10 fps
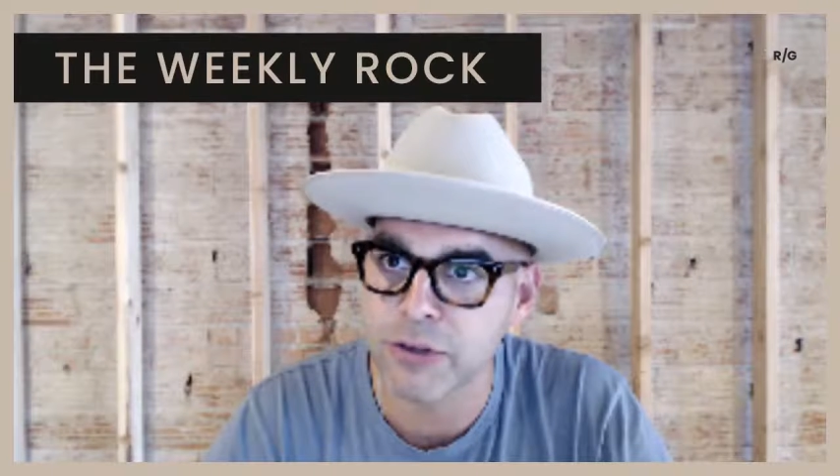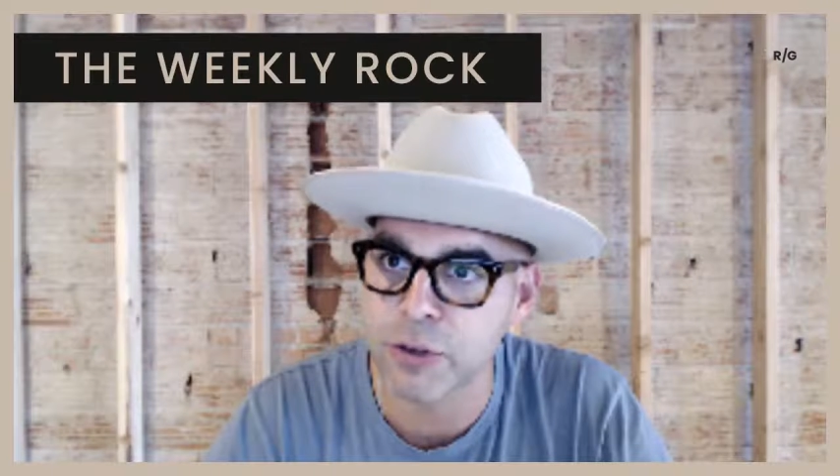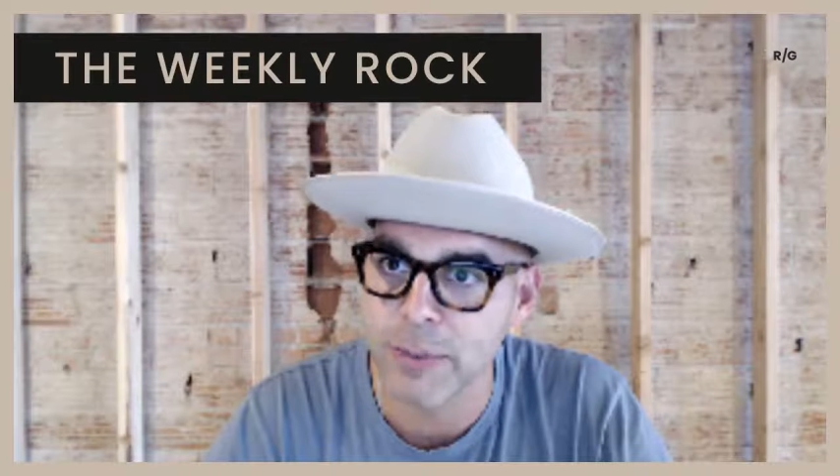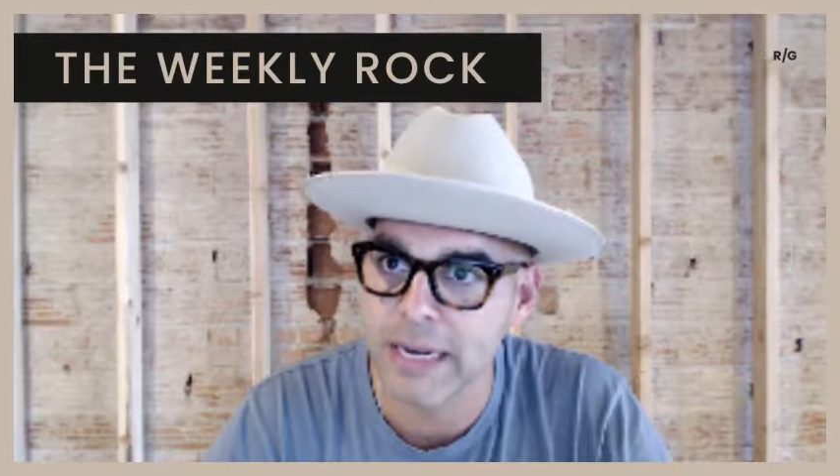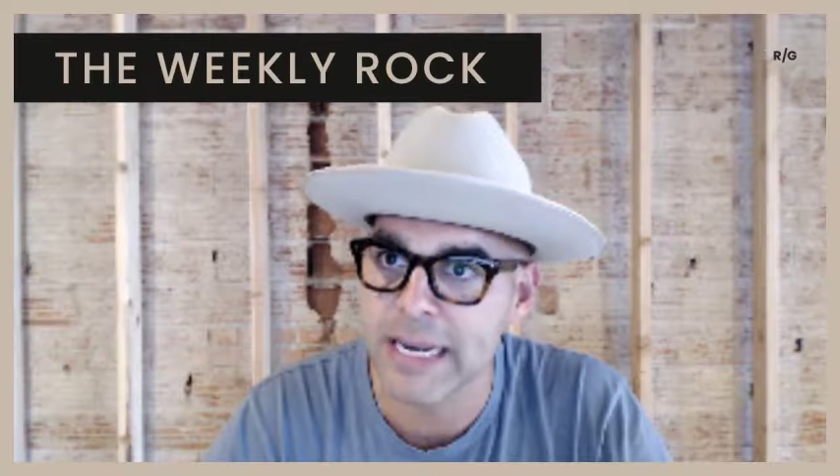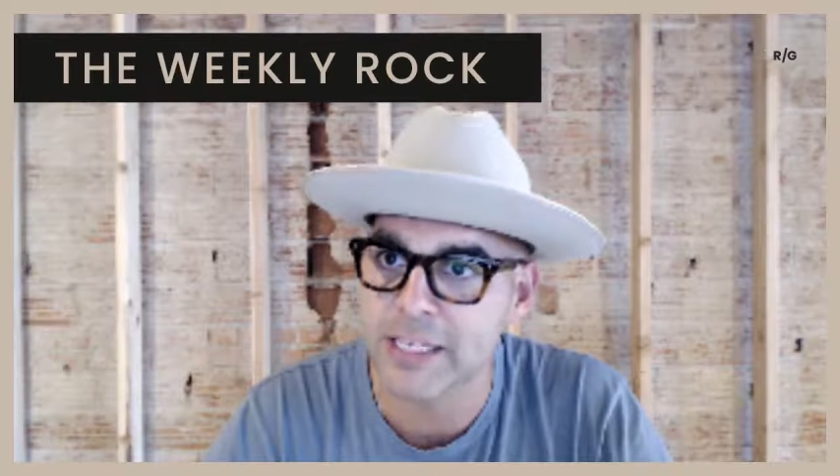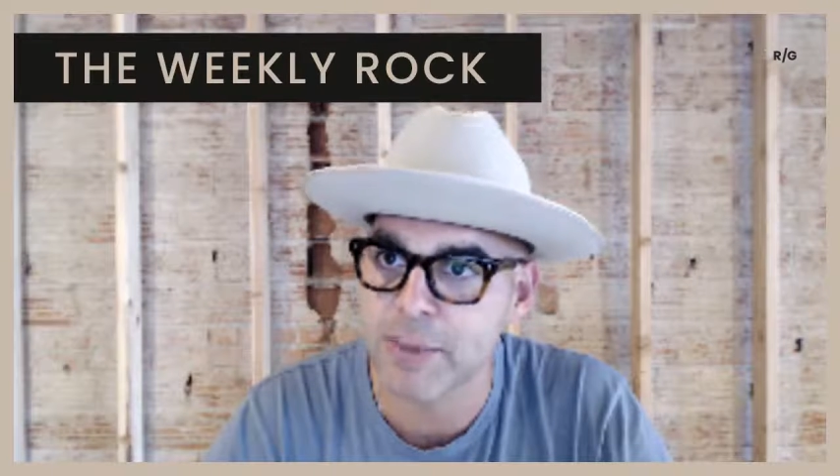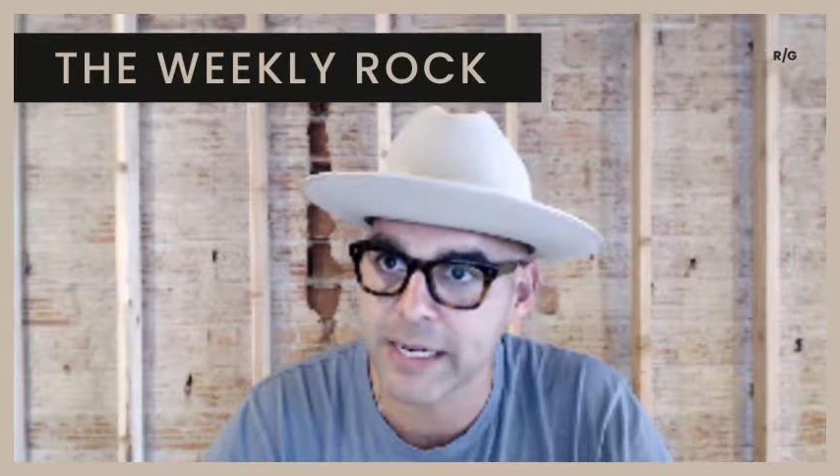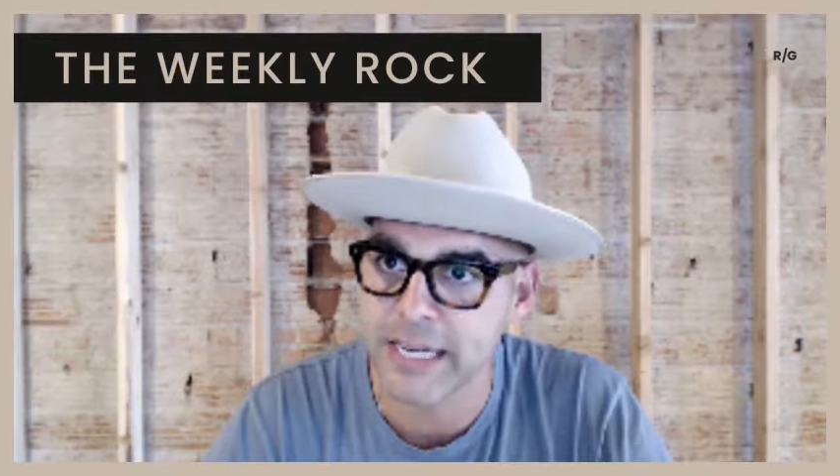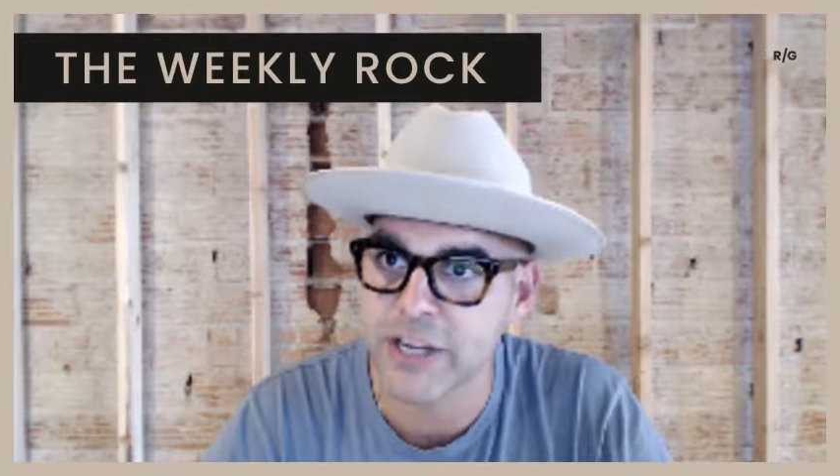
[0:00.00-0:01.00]
to meet an
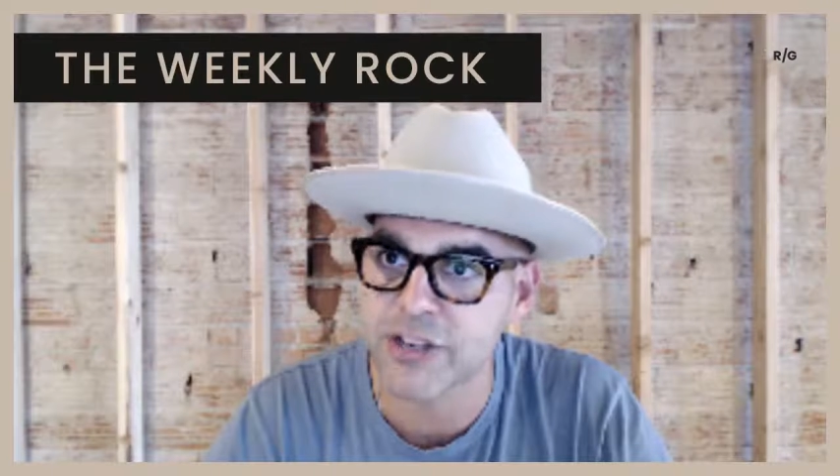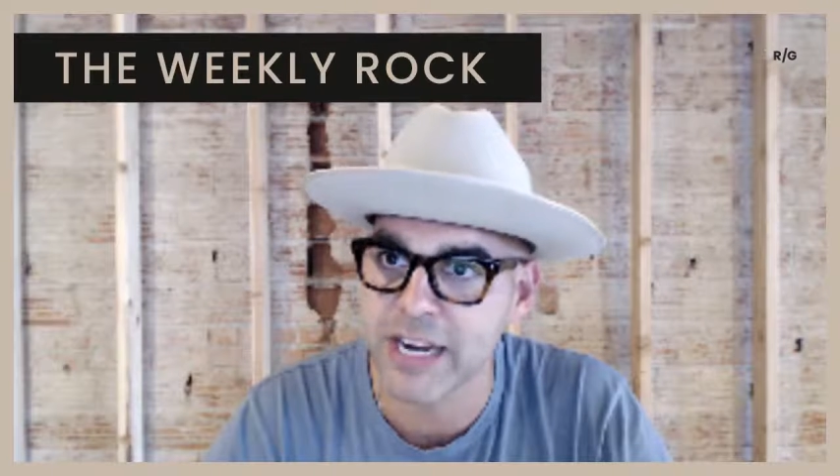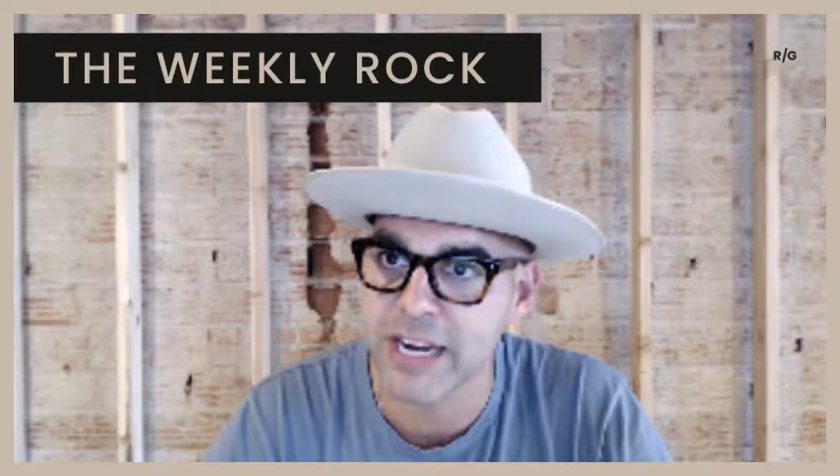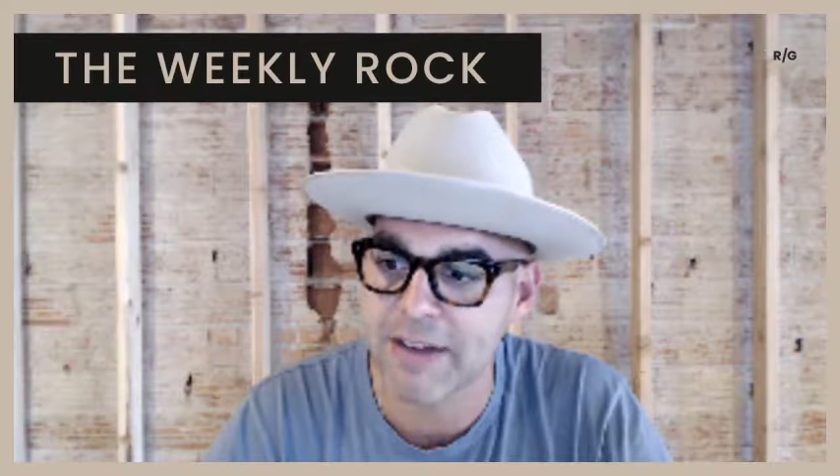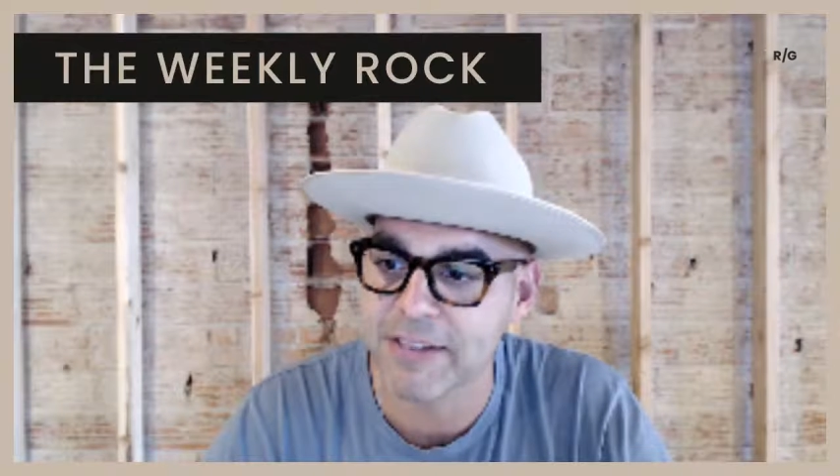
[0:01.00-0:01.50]
expectation that I have,